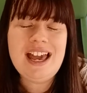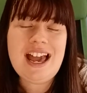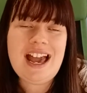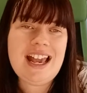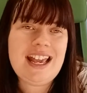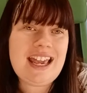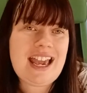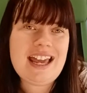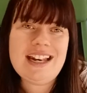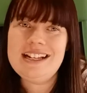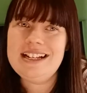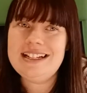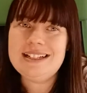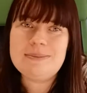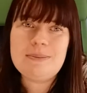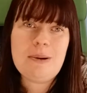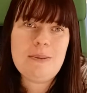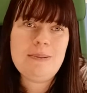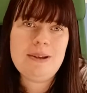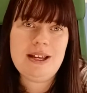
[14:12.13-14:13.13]
Again, he's
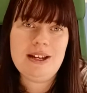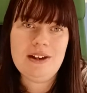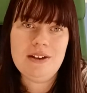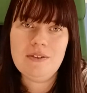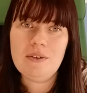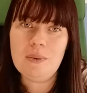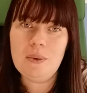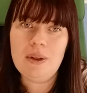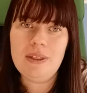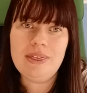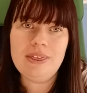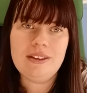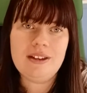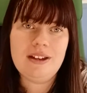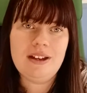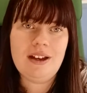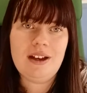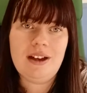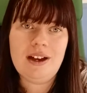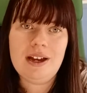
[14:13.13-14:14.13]
probably another one
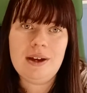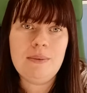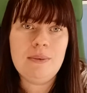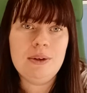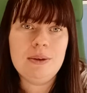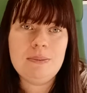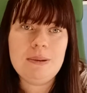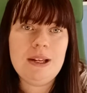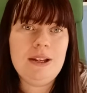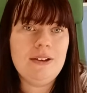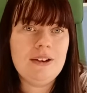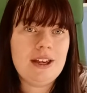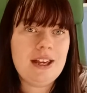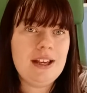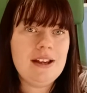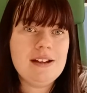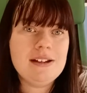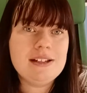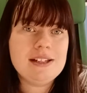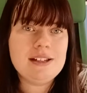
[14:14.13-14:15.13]
that I would be
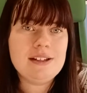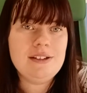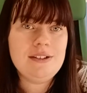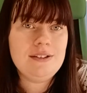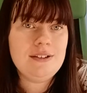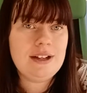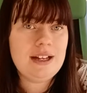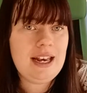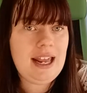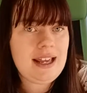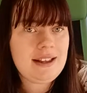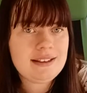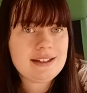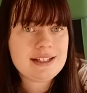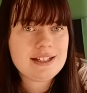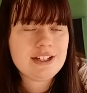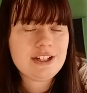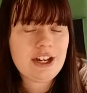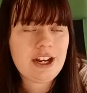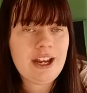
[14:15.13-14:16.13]
looking to collect
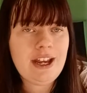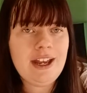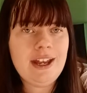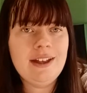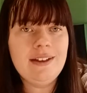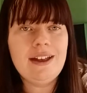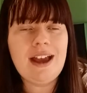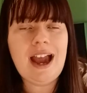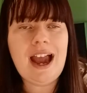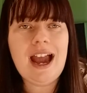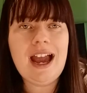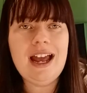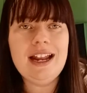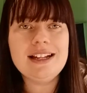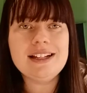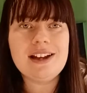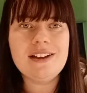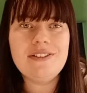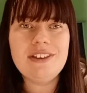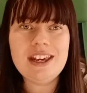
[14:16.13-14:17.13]
this year,
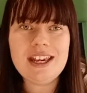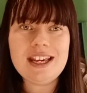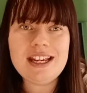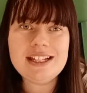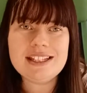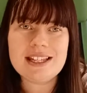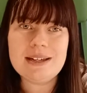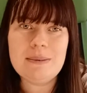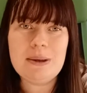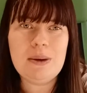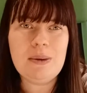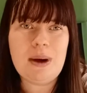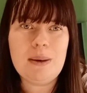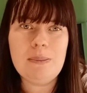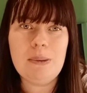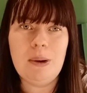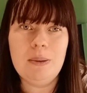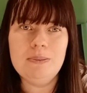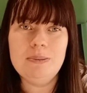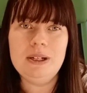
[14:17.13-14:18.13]
and I think he's going to be
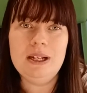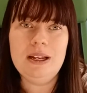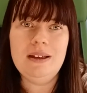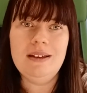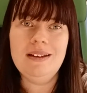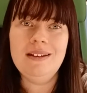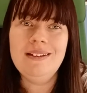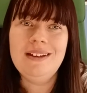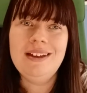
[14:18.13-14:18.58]
quite popular